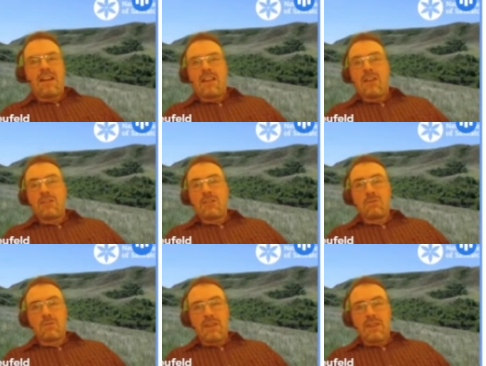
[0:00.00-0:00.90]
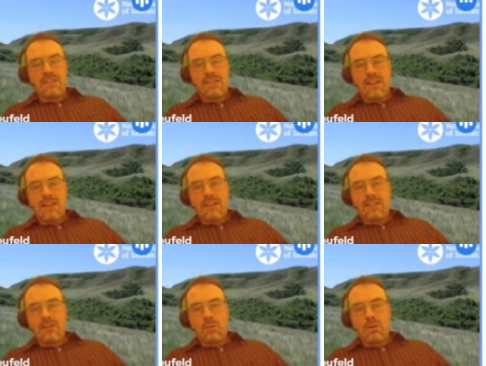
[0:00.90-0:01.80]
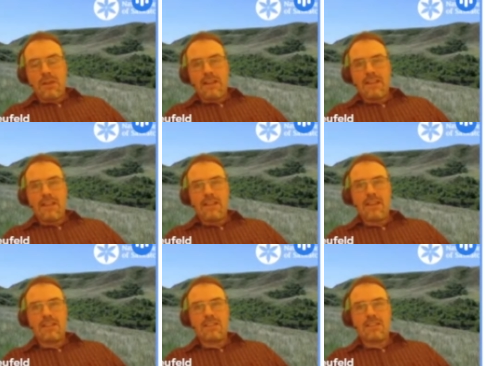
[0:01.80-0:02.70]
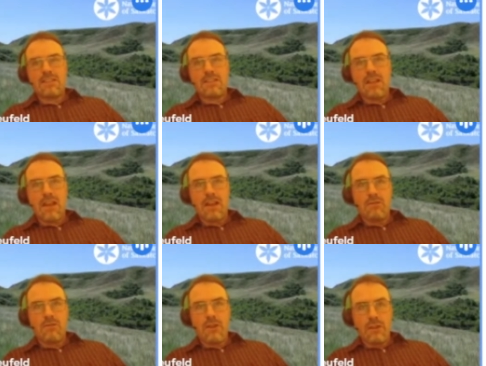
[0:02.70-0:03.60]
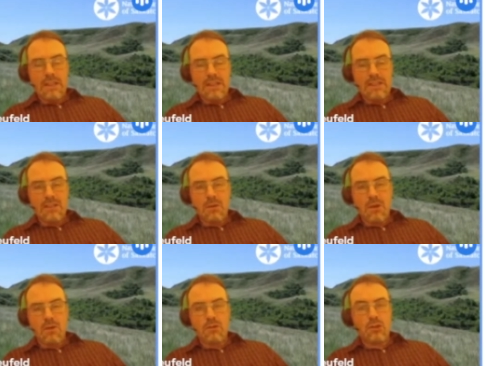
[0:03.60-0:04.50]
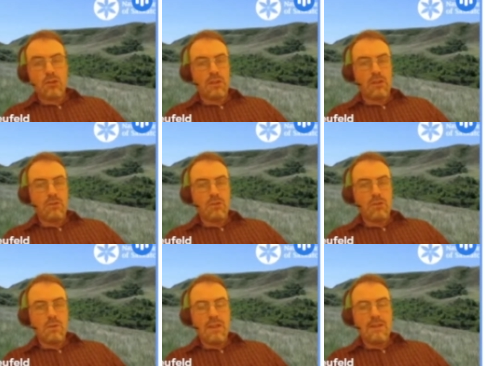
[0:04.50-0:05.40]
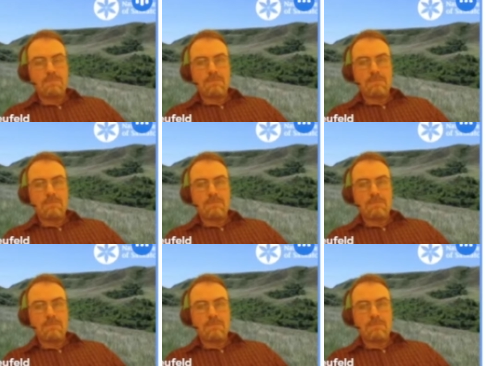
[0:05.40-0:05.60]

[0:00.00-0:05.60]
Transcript: Here's a really stunning little plant that's fairly easy to grow, showy loco weed.